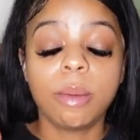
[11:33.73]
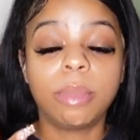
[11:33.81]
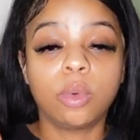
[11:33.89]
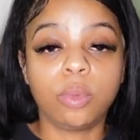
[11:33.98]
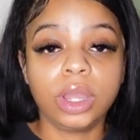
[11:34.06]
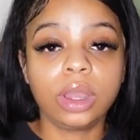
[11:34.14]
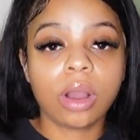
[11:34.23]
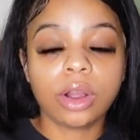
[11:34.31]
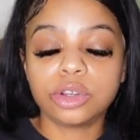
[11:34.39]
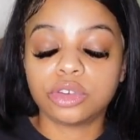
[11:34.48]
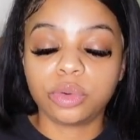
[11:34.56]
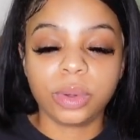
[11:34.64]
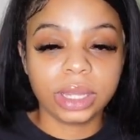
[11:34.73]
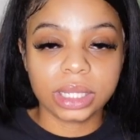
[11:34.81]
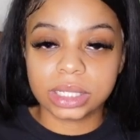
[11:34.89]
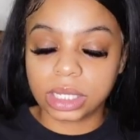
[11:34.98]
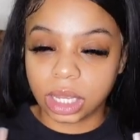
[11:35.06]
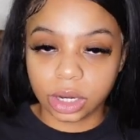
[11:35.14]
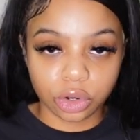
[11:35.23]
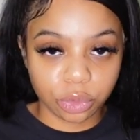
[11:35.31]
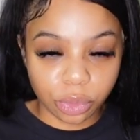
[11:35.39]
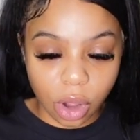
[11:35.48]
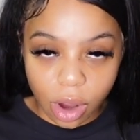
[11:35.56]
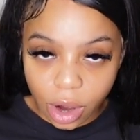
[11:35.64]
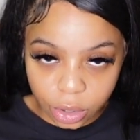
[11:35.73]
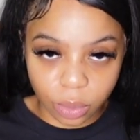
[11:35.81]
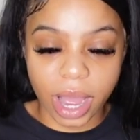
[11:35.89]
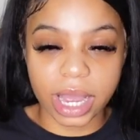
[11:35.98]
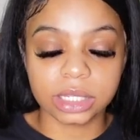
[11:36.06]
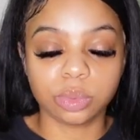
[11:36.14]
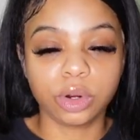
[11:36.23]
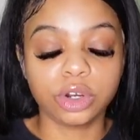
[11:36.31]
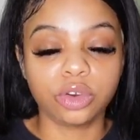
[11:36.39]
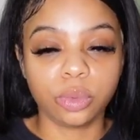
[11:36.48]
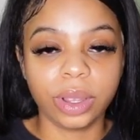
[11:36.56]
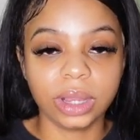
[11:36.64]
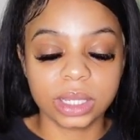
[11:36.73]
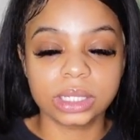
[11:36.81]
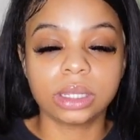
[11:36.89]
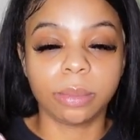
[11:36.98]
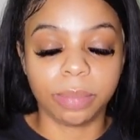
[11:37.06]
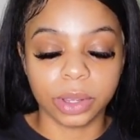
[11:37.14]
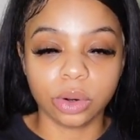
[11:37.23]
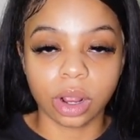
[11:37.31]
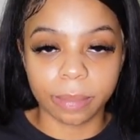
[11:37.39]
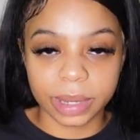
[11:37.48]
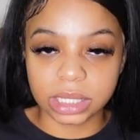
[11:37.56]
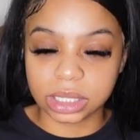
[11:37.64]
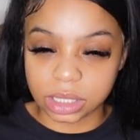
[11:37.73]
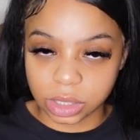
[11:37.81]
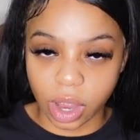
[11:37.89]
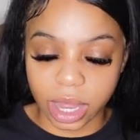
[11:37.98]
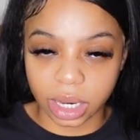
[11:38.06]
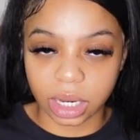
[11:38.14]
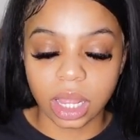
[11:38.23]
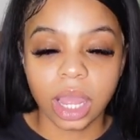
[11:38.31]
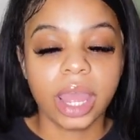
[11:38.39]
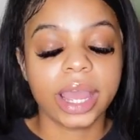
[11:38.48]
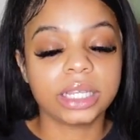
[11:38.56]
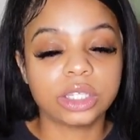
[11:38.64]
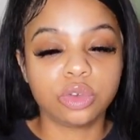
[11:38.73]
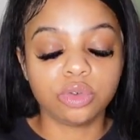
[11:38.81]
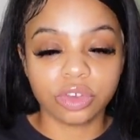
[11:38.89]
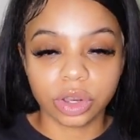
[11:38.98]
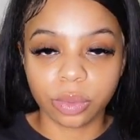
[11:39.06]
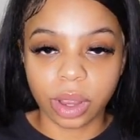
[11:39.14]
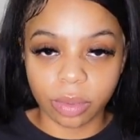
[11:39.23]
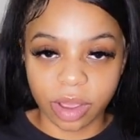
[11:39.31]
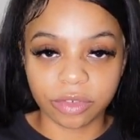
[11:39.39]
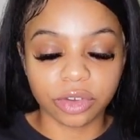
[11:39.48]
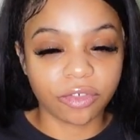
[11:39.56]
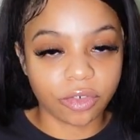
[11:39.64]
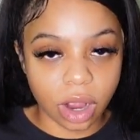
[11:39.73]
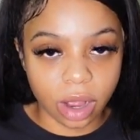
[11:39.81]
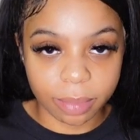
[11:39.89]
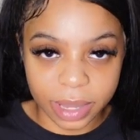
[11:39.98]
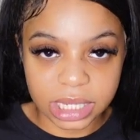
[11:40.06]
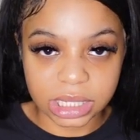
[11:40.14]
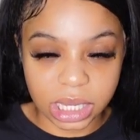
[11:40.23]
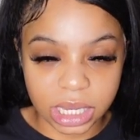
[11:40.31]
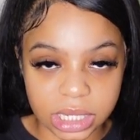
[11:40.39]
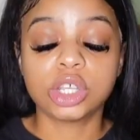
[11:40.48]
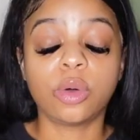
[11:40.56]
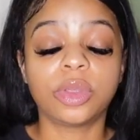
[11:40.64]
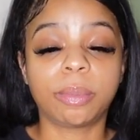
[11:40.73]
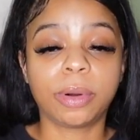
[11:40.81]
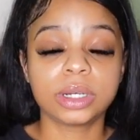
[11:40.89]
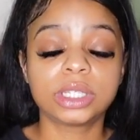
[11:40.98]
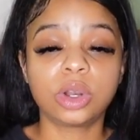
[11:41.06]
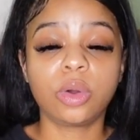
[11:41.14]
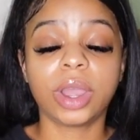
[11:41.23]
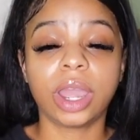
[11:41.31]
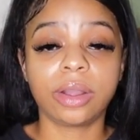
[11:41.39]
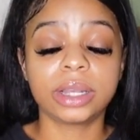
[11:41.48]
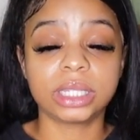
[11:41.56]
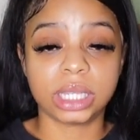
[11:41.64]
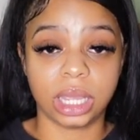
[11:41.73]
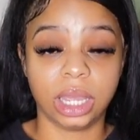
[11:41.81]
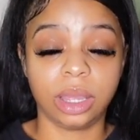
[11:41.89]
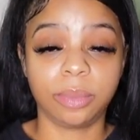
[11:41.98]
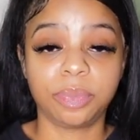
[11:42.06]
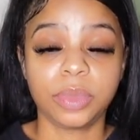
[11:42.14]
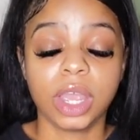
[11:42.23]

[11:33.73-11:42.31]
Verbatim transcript: But we aren't doing this to get a new car, you guys. We're doing this to build our business credit and to generate revenue for our business. So the personal guarantee